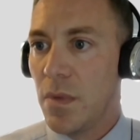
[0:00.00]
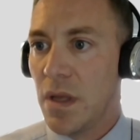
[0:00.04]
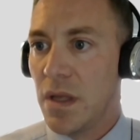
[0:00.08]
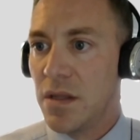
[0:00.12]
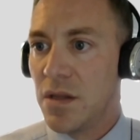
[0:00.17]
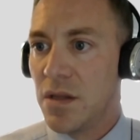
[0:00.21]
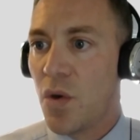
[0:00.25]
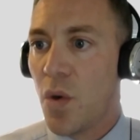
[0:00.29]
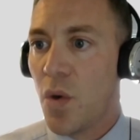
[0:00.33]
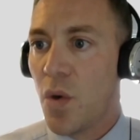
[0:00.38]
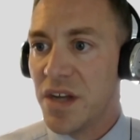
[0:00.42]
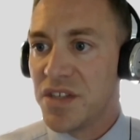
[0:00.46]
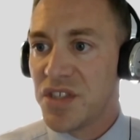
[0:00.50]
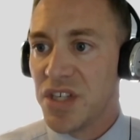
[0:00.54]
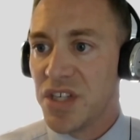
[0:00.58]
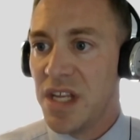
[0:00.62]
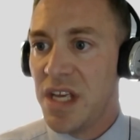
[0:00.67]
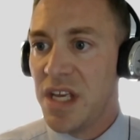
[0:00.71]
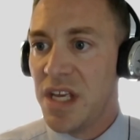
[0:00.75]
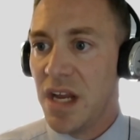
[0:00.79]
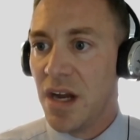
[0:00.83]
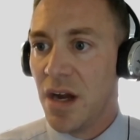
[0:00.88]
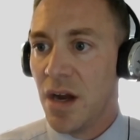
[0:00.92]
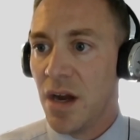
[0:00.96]
question
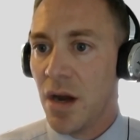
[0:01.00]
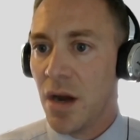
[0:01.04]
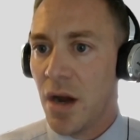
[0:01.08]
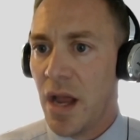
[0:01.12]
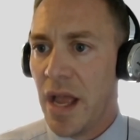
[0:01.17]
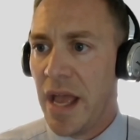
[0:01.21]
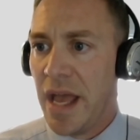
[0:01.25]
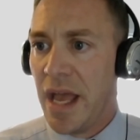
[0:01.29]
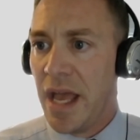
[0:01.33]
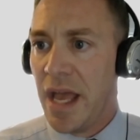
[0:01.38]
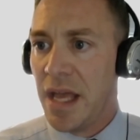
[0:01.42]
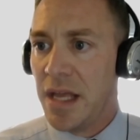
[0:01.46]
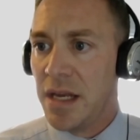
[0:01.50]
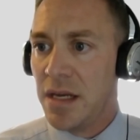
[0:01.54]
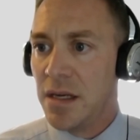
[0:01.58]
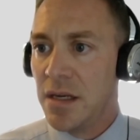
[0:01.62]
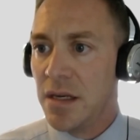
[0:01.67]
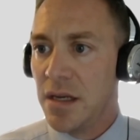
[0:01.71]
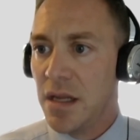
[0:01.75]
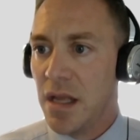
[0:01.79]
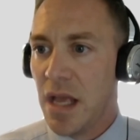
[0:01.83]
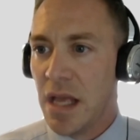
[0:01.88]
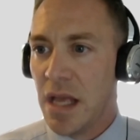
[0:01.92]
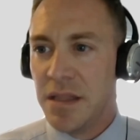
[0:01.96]
here,
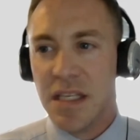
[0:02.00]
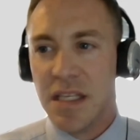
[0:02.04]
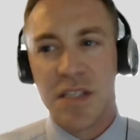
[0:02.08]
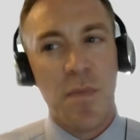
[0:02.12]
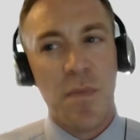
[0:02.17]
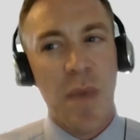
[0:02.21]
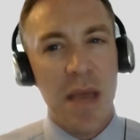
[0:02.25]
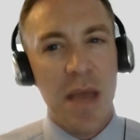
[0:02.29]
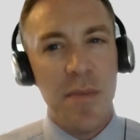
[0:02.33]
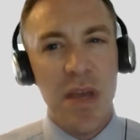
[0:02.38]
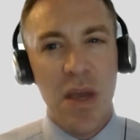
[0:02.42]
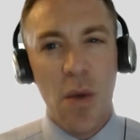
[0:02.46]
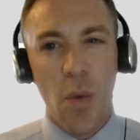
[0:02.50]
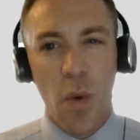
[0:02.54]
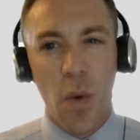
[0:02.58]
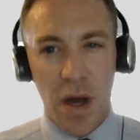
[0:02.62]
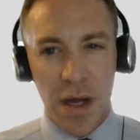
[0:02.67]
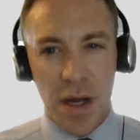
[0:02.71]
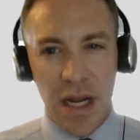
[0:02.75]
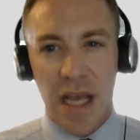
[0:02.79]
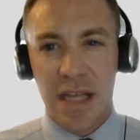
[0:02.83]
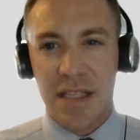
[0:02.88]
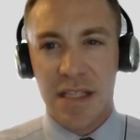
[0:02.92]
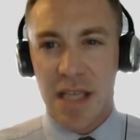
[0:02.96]
and this may be
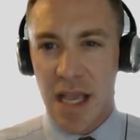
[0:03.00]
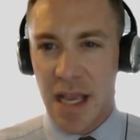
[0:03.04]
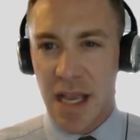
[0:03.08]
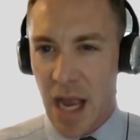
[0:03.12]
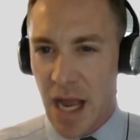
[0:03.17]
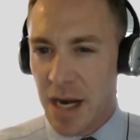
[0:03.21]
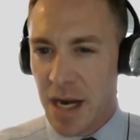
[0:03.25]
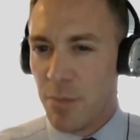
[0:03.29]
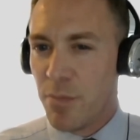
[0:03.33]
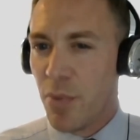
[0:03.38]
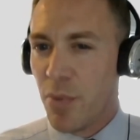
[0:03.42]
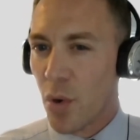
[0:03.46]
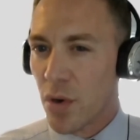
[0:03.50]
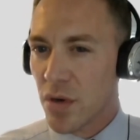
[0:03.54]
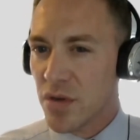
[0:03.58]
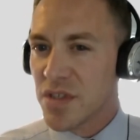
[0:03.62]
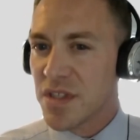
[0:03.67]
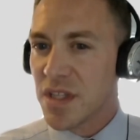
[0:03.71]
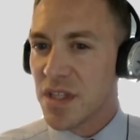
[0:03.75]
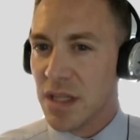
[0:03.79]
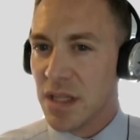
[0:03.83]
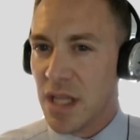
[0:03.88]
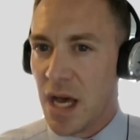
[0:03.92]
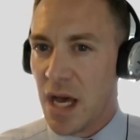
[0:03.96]
one, it kind of
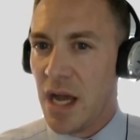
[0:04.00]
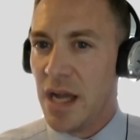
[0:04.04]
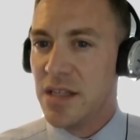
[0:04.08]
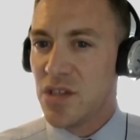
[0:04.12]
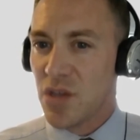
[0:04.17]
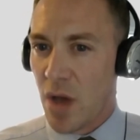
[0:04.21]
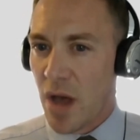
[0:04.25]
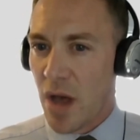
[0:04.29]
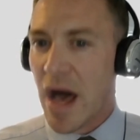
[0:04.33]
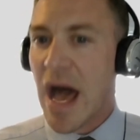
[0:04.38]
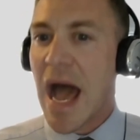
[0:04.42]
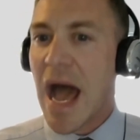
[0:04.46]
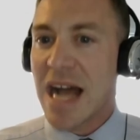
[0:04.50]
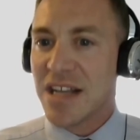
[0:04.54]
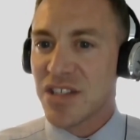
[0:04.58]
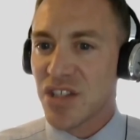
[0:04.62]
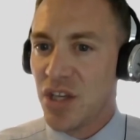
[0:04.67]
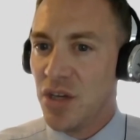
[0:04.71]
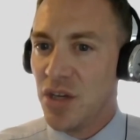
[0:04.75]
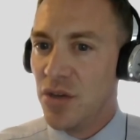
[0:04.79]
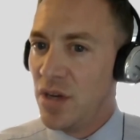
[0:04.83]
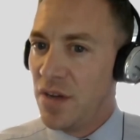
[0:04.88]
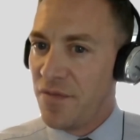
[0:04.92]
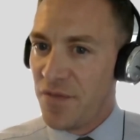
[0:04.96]
borders the line, so I'll
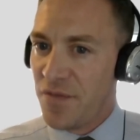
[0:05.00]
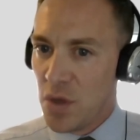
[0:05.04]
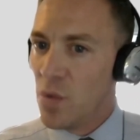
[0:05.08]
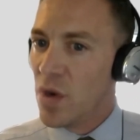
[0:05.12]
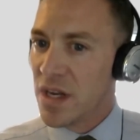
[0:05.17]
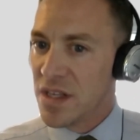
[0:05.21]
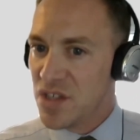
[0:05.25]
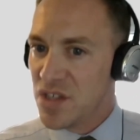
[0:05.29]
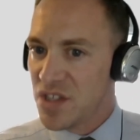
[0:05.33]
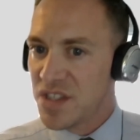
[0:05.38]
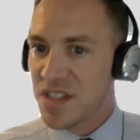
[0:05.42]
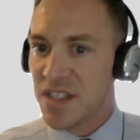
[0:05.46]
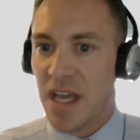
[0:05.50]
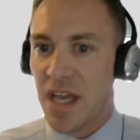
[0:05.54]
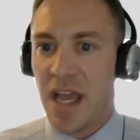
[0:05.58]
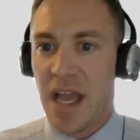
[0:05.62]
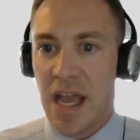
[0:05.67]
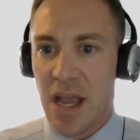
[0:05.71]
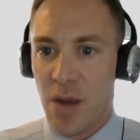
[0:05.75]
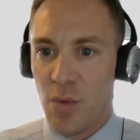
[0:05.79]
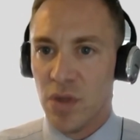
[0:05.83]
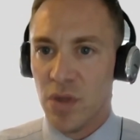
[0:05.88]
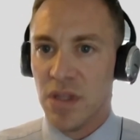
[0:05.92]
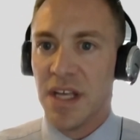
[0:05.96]
ask you, and if you want to just say,
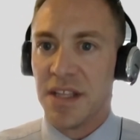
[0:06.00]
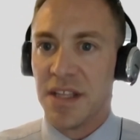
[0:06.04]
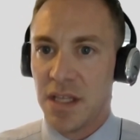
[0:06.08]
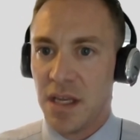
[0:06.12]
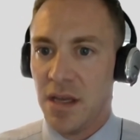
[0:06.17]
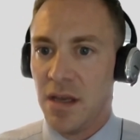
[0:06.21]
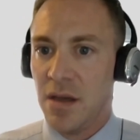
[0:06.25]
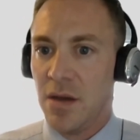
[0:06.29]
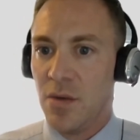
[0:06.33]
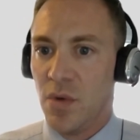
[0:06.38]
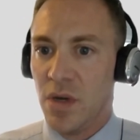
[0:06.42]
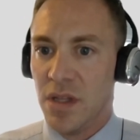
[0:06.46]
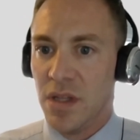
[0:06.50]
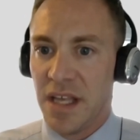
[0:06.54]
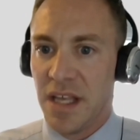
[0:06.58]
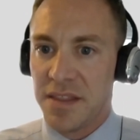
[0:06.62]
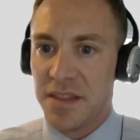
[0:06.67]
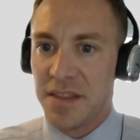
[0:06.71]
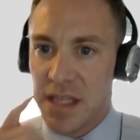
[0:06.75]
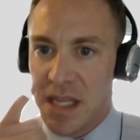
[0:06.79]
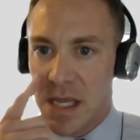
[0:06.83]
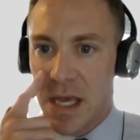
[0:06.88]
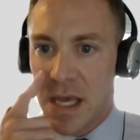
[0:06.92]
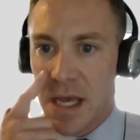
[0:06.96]
hey, we'll let the
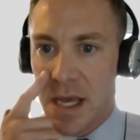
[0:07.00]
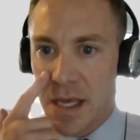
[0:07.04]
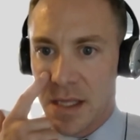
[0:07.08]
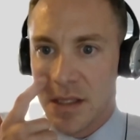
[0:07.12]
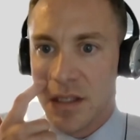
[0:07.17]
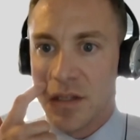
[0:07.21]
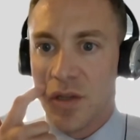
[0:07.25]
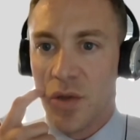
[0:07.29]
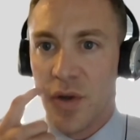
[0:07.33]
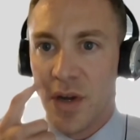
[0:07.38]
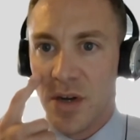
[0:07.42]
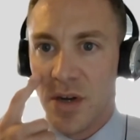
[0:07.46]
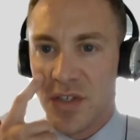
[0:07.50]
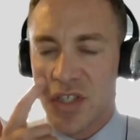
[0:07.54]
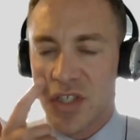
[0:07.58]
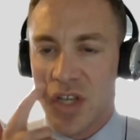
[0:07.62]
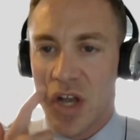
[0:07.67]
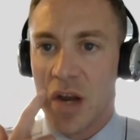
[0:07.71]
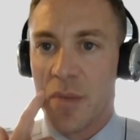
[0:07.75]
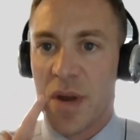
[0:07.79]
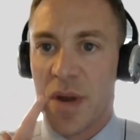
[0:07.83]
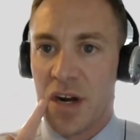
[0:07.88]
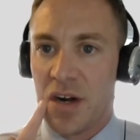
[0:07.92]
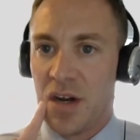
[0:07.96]
lawyers
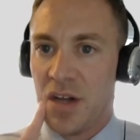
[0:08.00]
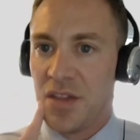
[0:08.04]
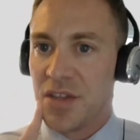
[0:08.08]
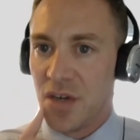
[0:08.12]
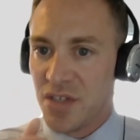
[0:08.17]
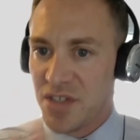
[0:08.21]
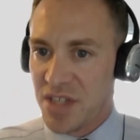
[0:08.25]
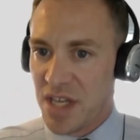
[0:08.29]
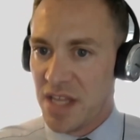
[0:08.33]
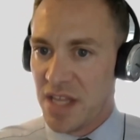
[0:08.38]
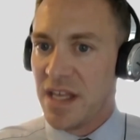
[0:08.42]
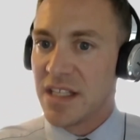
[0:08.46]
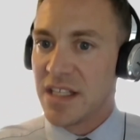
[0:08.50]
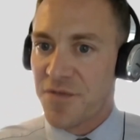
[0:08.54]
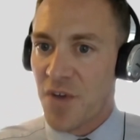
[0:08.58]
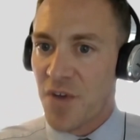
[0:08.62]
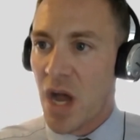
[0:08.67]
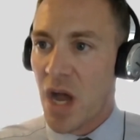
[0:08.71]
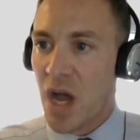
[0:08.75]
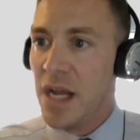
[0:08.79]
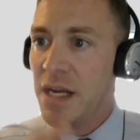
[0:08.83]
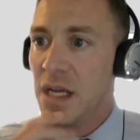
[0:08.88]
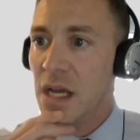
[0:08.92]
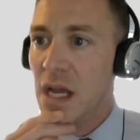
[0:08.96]
talk about it on Thursday, that's
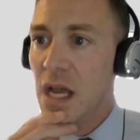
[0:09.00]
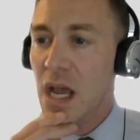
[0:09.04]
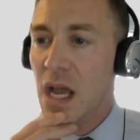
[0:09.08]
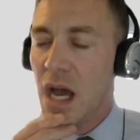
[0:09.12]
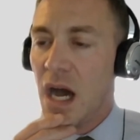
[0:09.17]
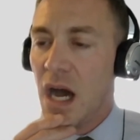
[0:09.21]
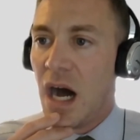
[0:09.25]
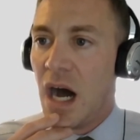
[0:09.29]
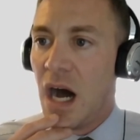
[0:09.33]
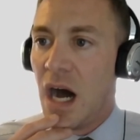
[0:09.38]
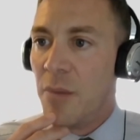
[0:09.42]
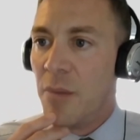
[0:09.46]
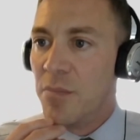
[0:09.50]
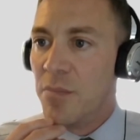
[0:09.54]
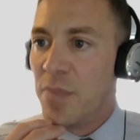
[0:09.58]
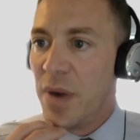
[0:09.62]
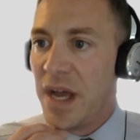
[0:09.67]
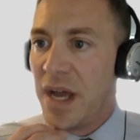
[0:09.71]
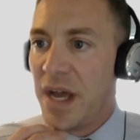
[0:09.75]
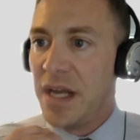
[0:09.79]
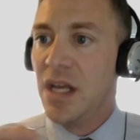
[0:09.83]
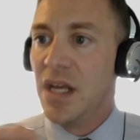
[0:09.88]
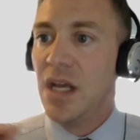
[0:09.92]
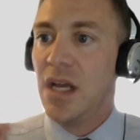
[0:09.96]
fine. But